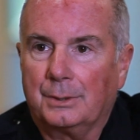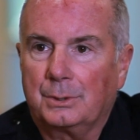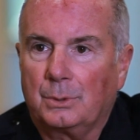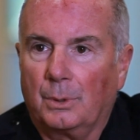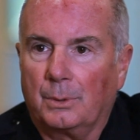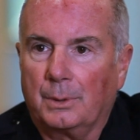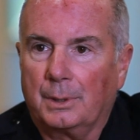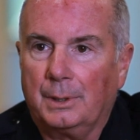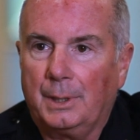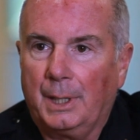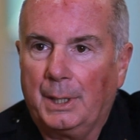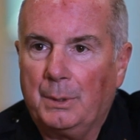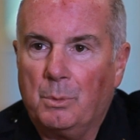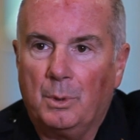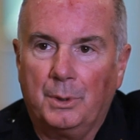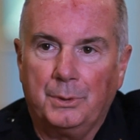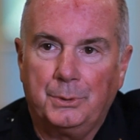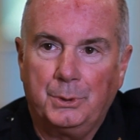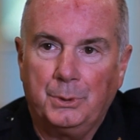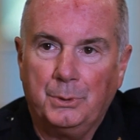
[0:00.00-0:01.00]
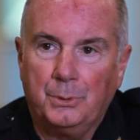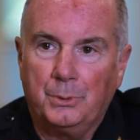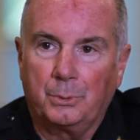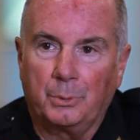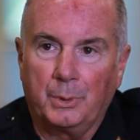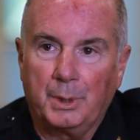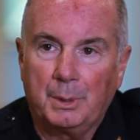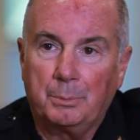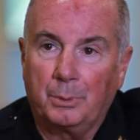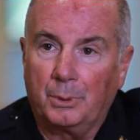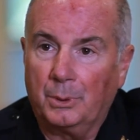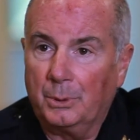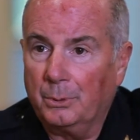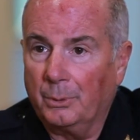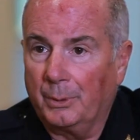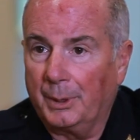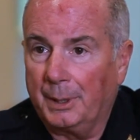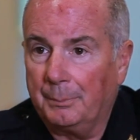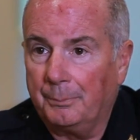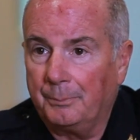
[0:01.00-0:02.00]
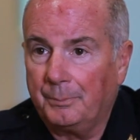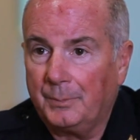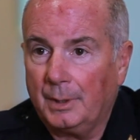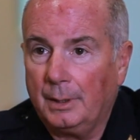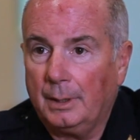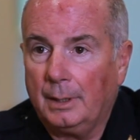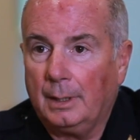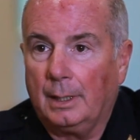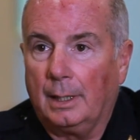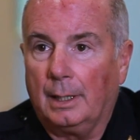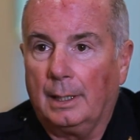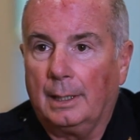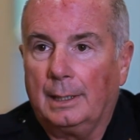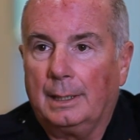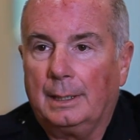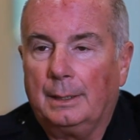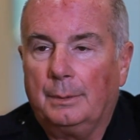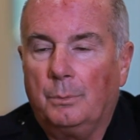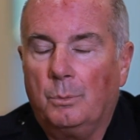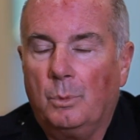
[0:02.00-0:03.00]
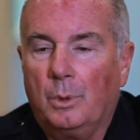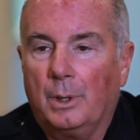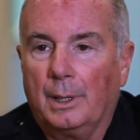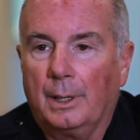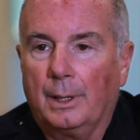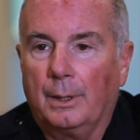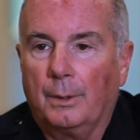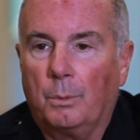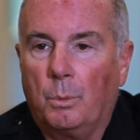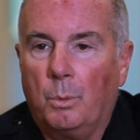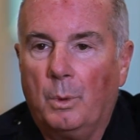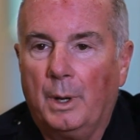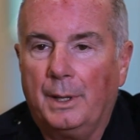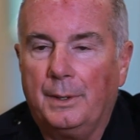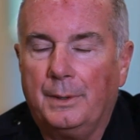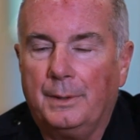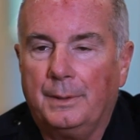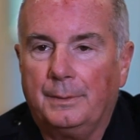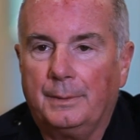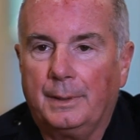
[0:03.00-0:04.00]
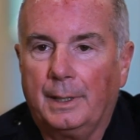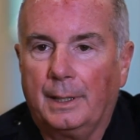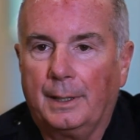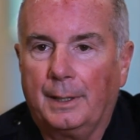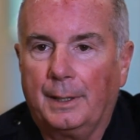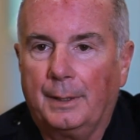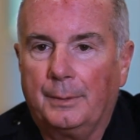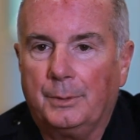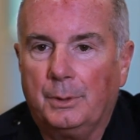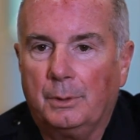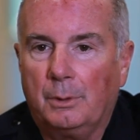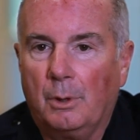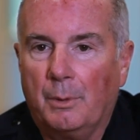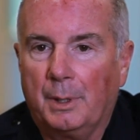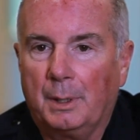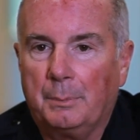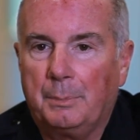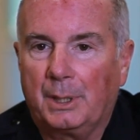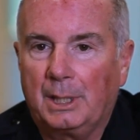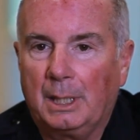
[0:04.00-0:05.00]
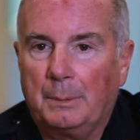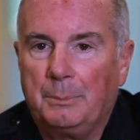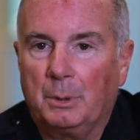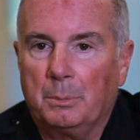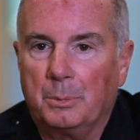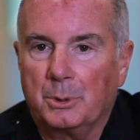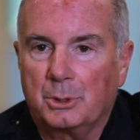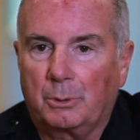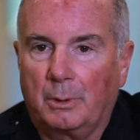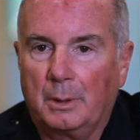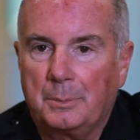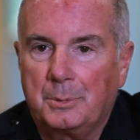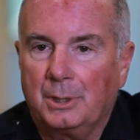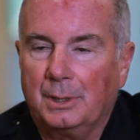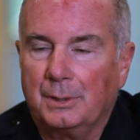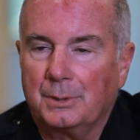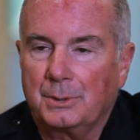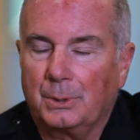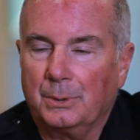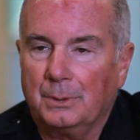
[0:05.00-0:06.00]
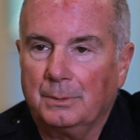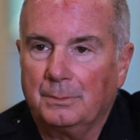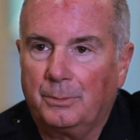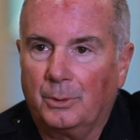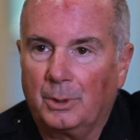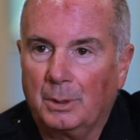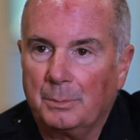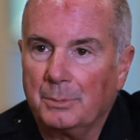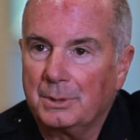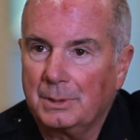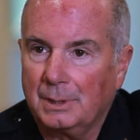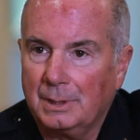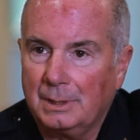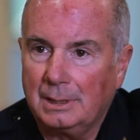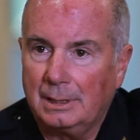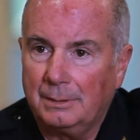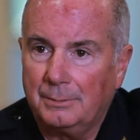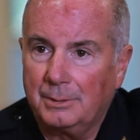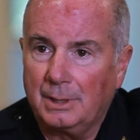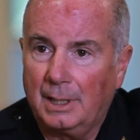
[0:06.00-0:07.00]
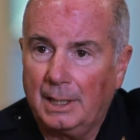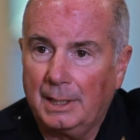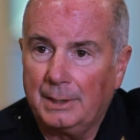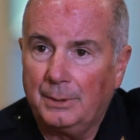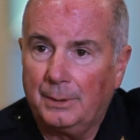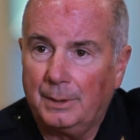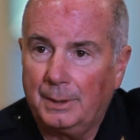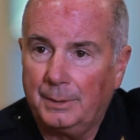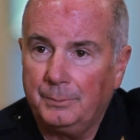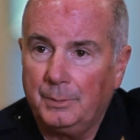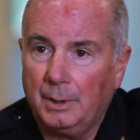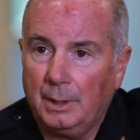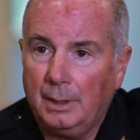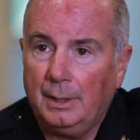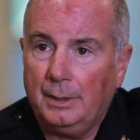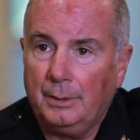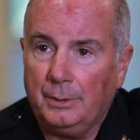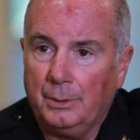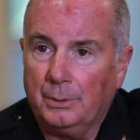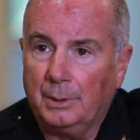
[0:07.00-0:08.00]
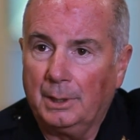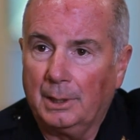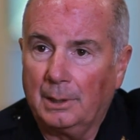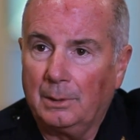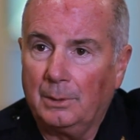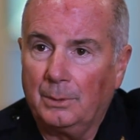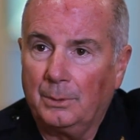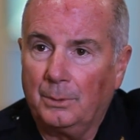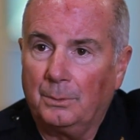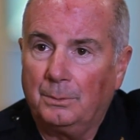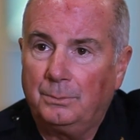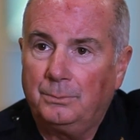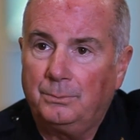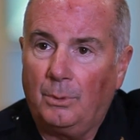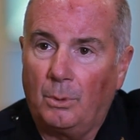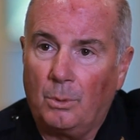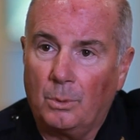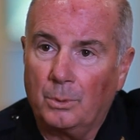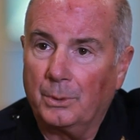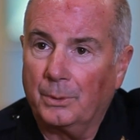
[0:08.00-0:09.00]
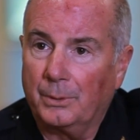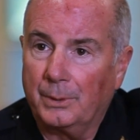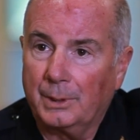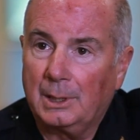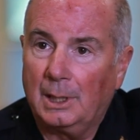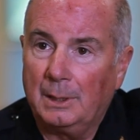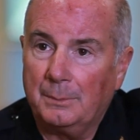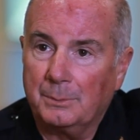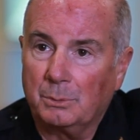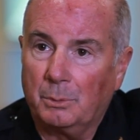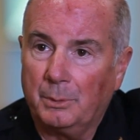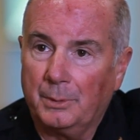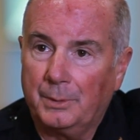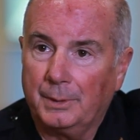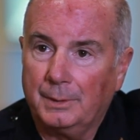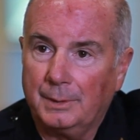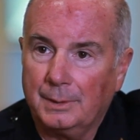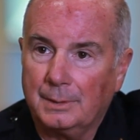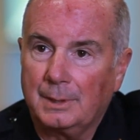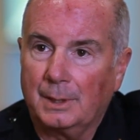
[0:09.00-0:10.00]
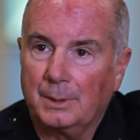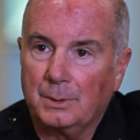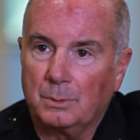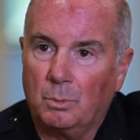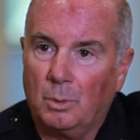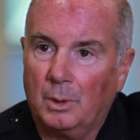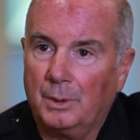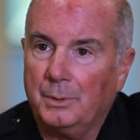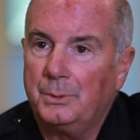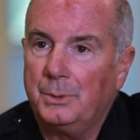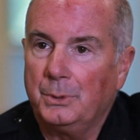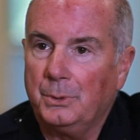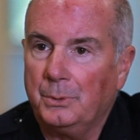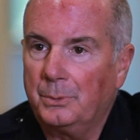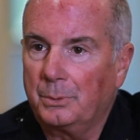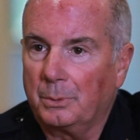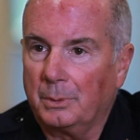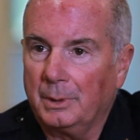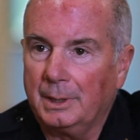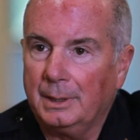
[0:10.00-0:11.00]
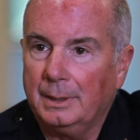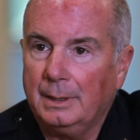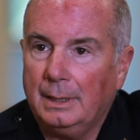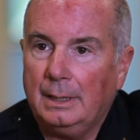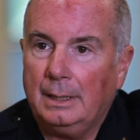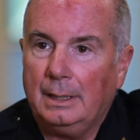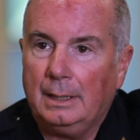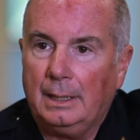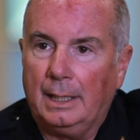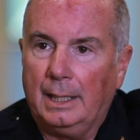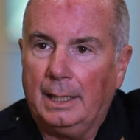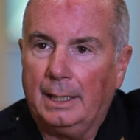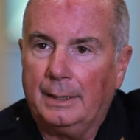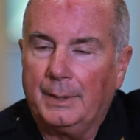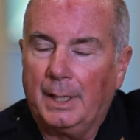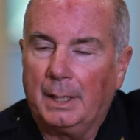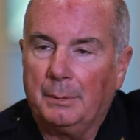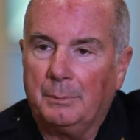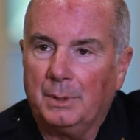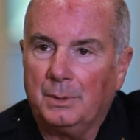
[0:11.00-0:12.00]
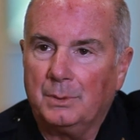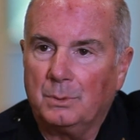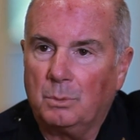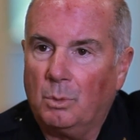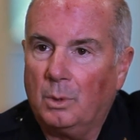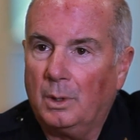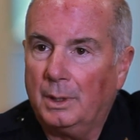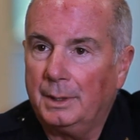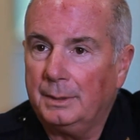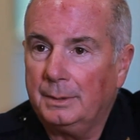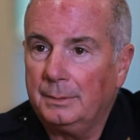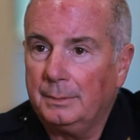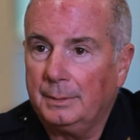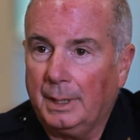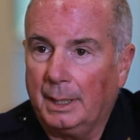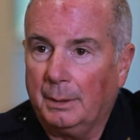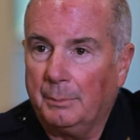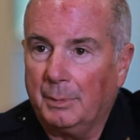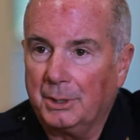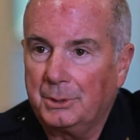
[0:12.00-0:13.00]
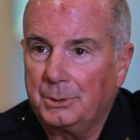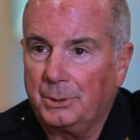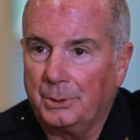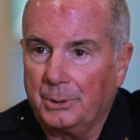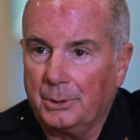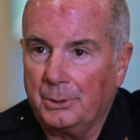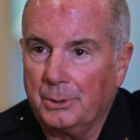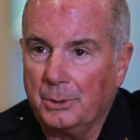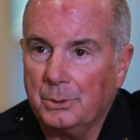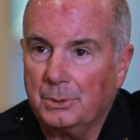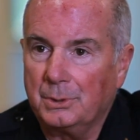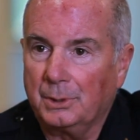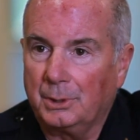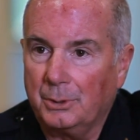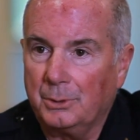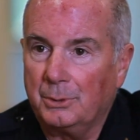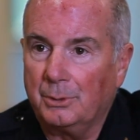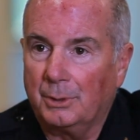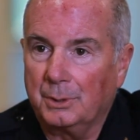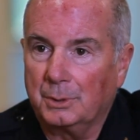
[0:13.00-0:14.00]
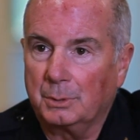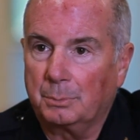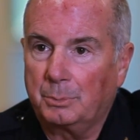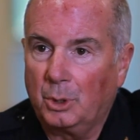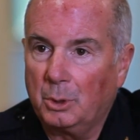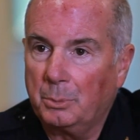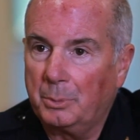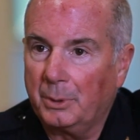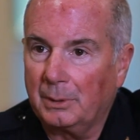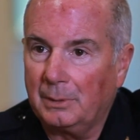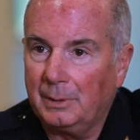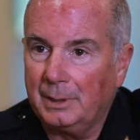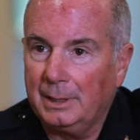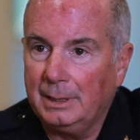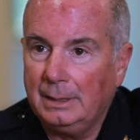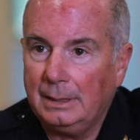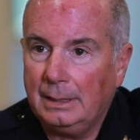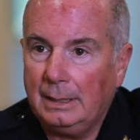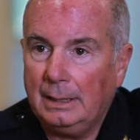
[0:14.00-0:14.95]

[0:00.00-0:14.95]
started a 1-2-3 program, where when you go in and pick up your prescription at certain pharmacies that have signed on, you get a little folder that comes with it that says 1, 2, 3. And that means 1, make sure you're using your drugs appropriately.